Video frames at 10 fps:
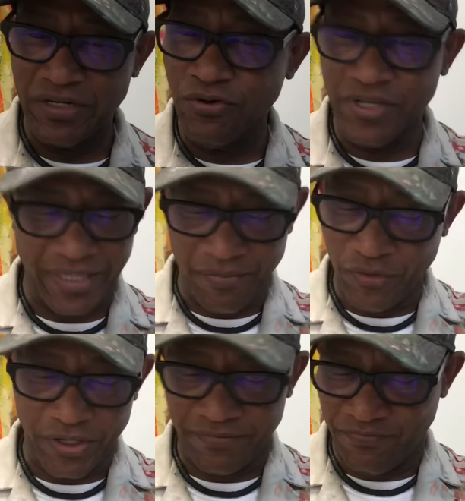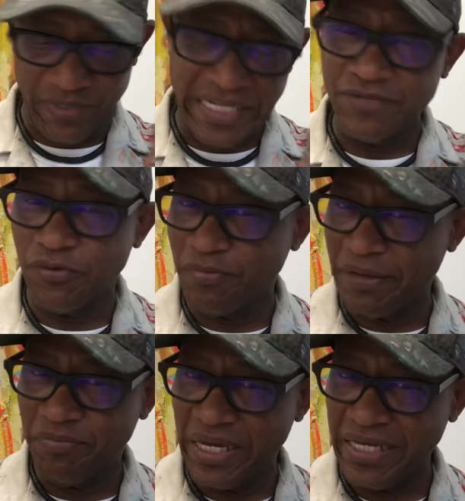Notice I'm not neat with my
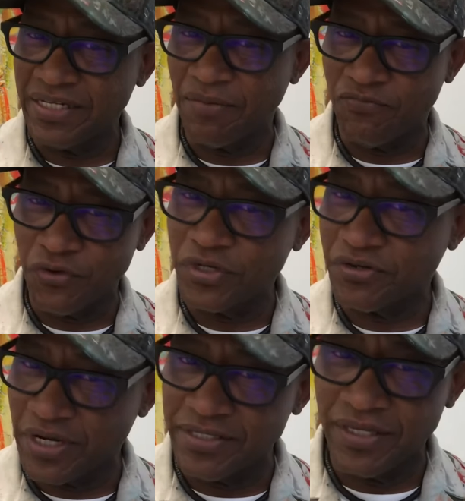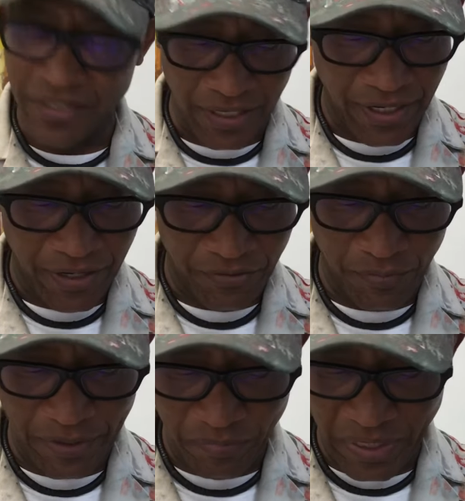paint. I'm very crazy with
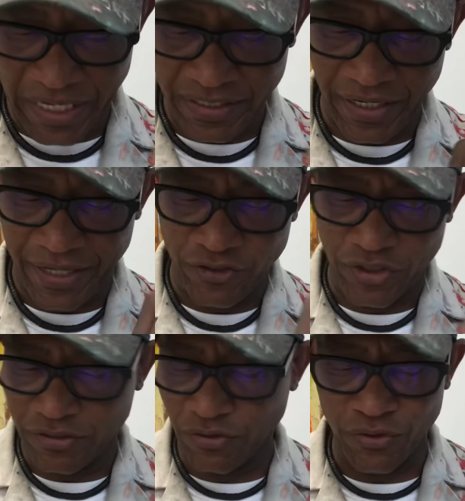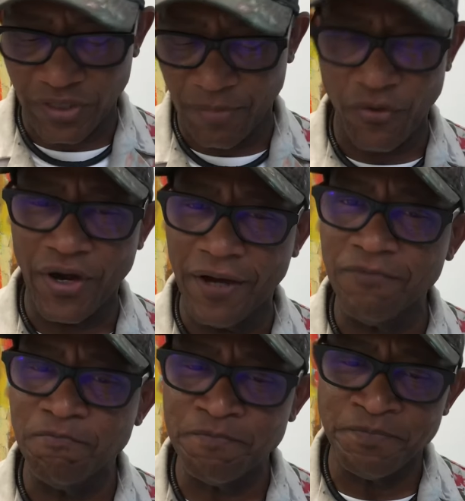my paint. I just throw some
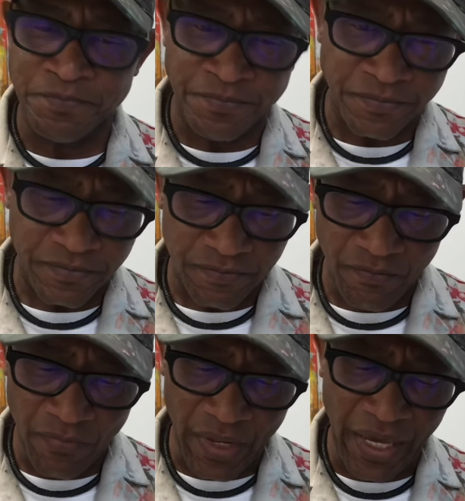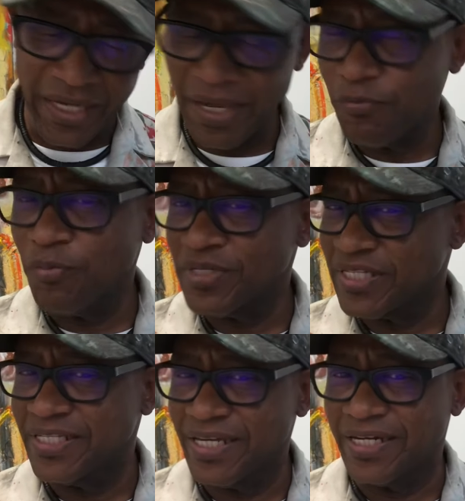around. And I
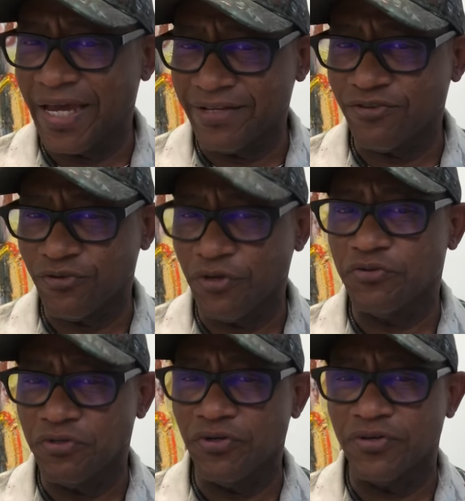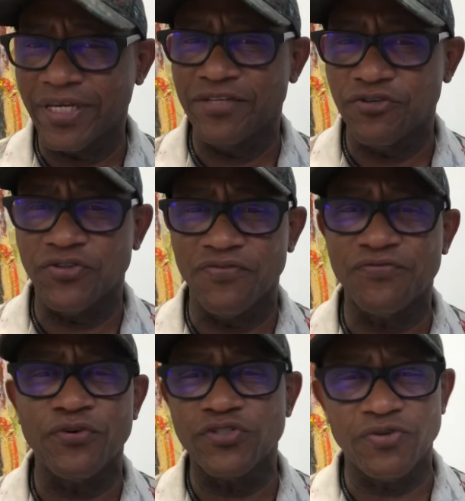purposely did that so you don't get yourself
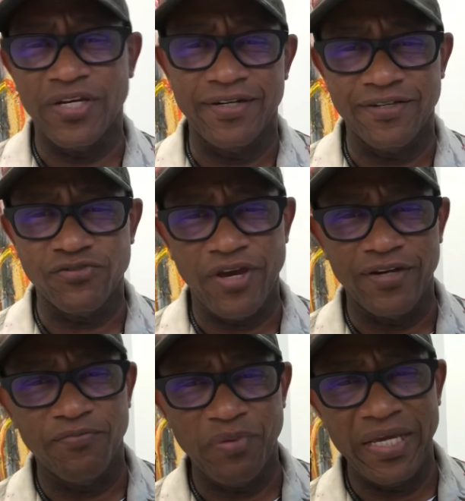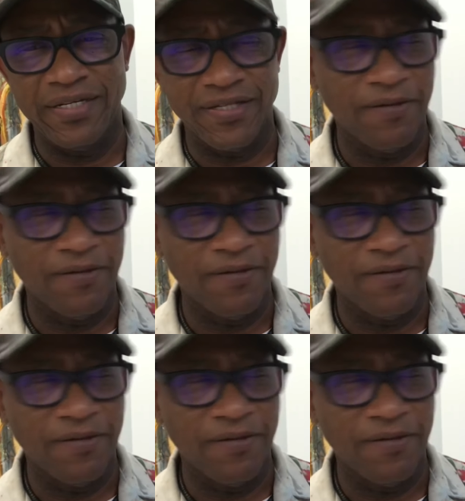frustrated on trying to paint.